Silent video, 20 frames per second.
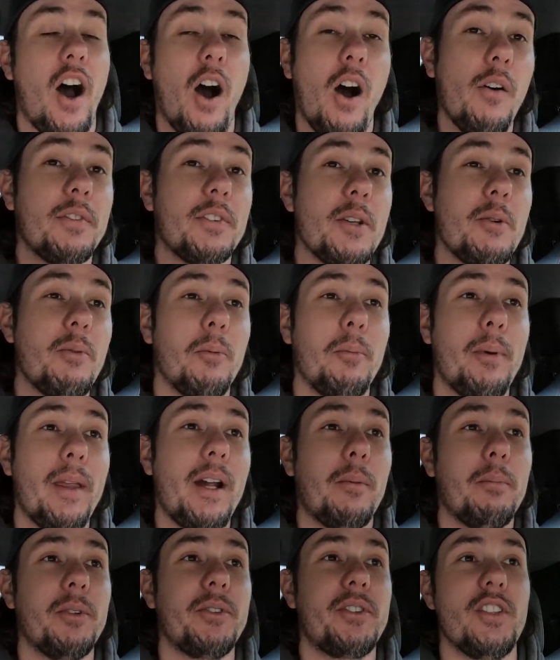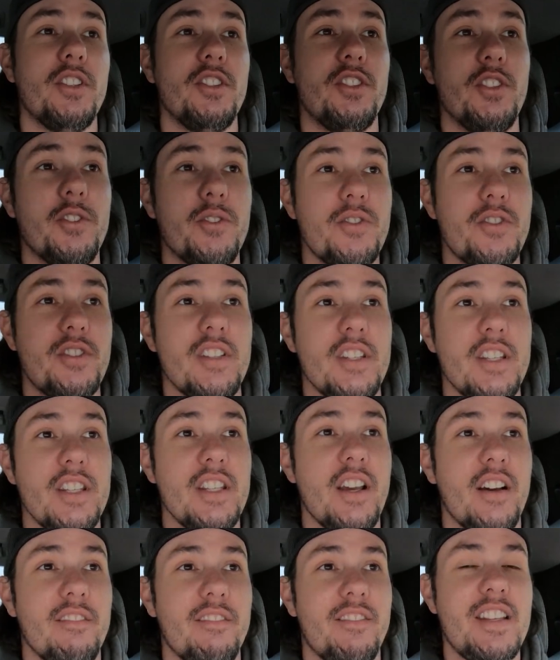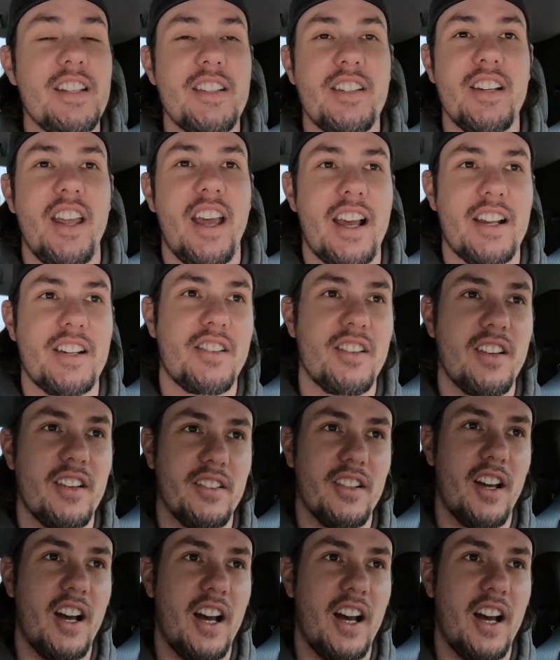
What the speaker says: hopefully we'll be able to use the VCX